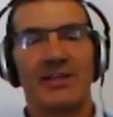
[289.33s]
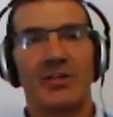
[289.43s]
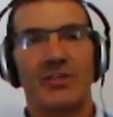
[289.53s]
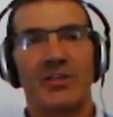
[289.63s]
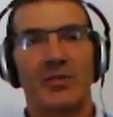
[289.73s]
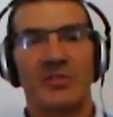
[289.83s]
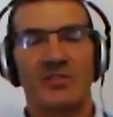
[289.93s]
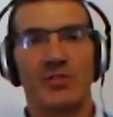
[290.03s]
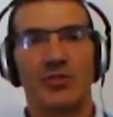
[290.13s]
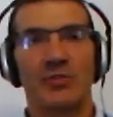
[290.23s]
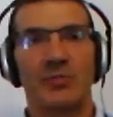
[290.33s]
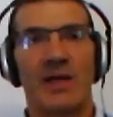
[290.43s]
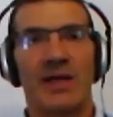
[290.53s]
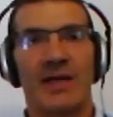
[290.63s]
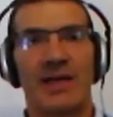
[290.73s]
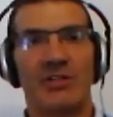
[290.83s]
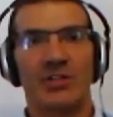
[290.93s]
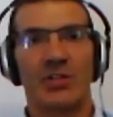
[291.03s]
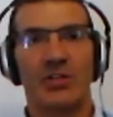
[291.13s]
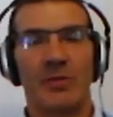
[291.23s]
and I think with Zoom having
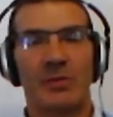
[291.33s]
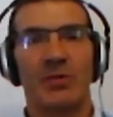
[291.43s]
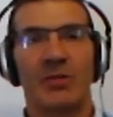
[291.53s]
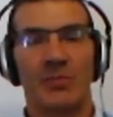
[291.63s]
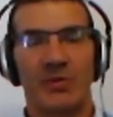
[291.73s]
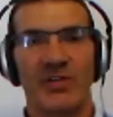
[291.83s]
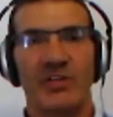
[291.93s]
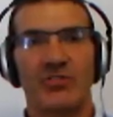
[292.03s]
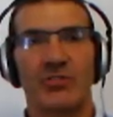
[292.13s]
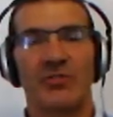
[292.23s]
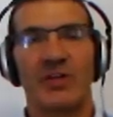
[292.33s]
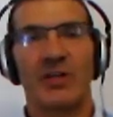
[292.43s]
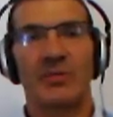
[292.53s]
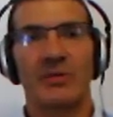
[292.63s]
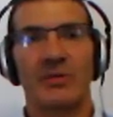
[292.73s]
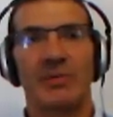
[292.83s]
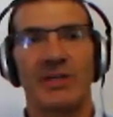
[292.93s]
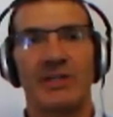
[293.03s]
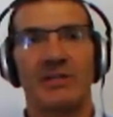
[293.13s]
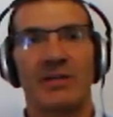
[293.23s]
a lot of professional development
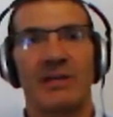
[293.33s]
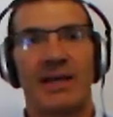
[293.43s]
being